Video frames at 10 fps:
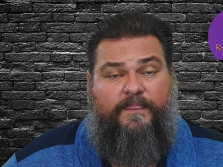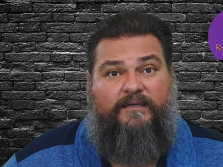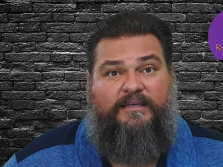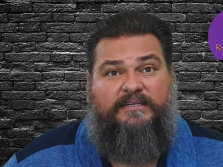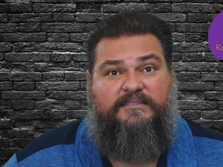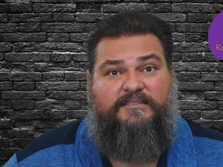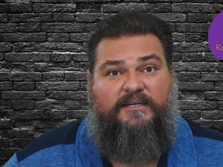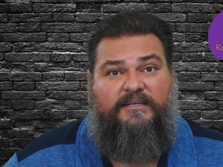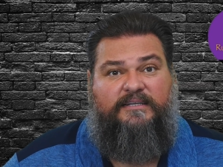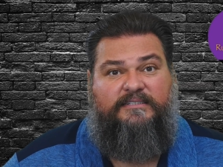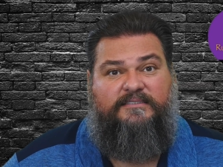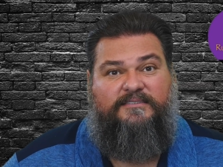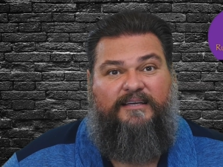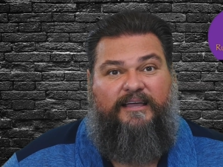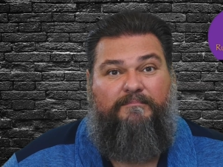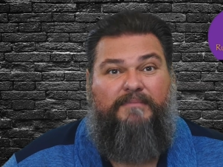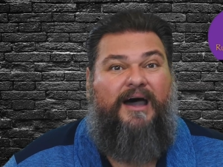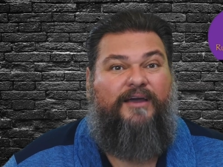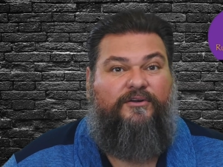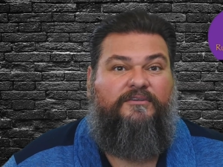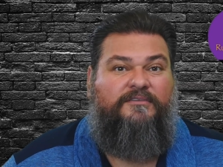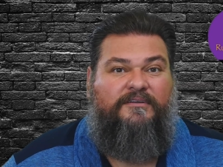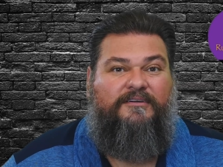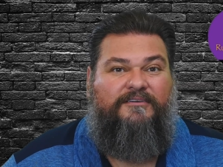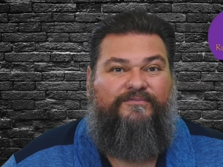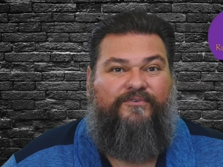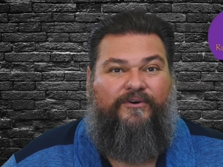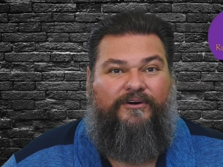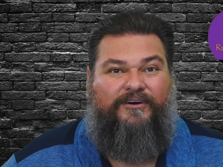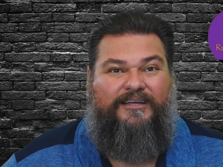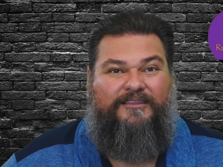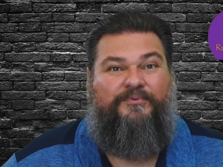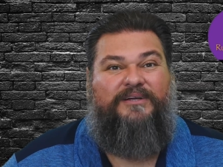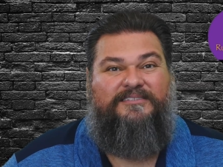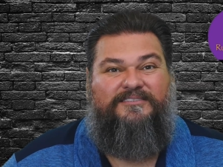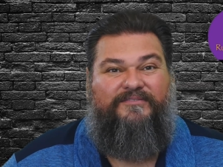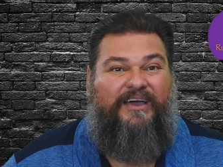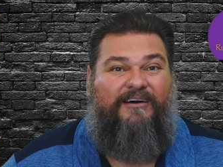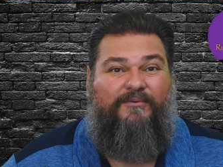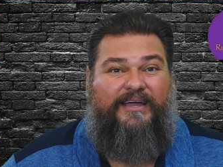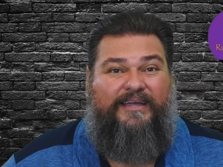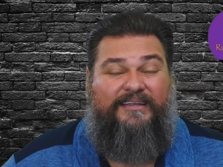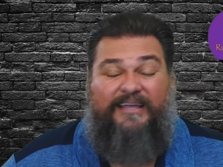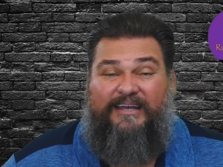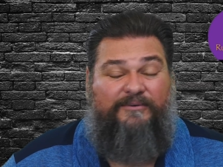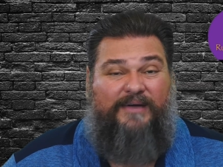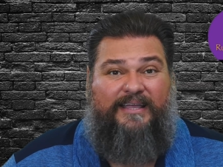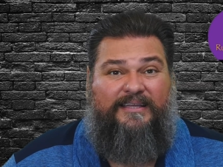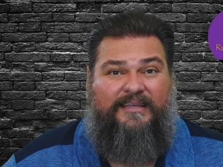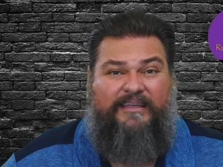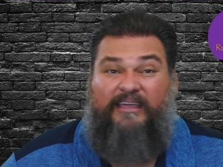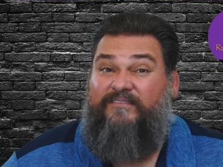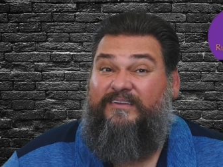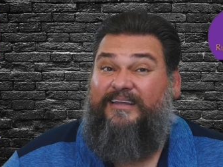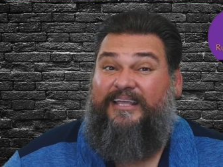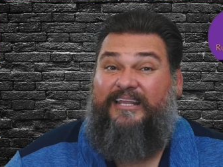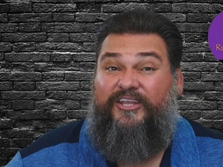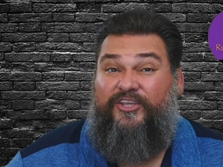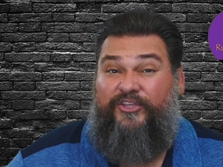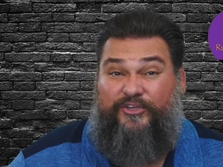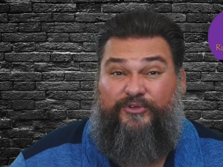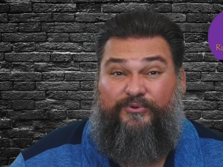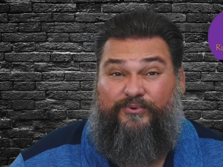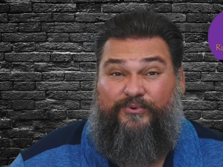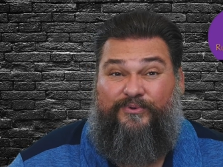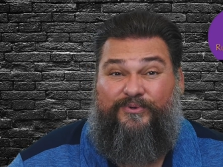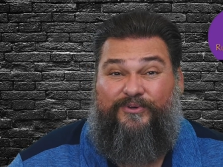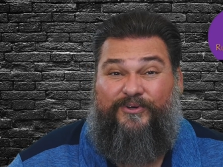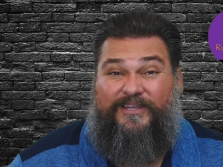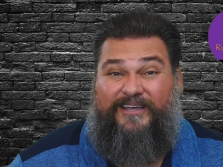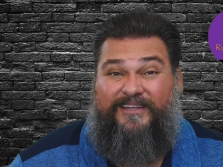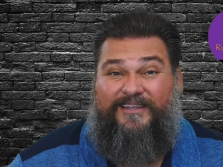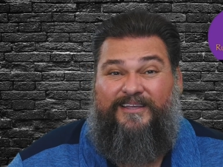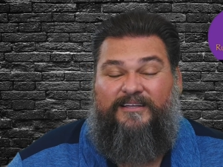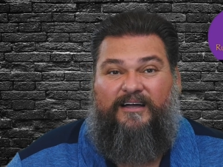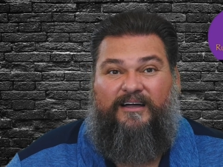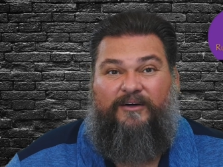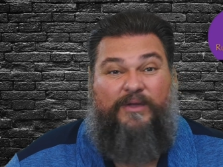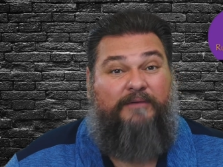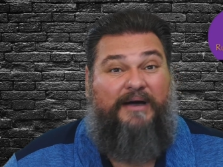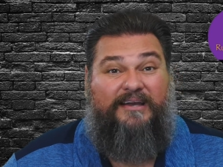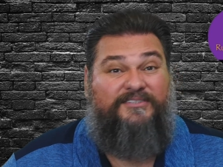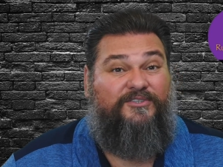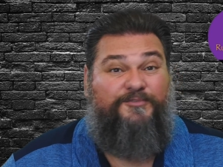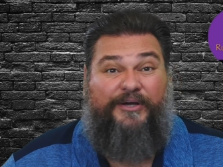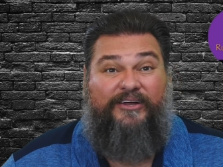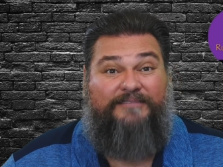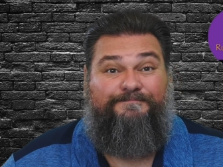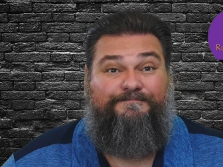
is, uh, is a model for the presence of Yahweh anyway, even in you. Okay. Uh, we are body, soul, spirit,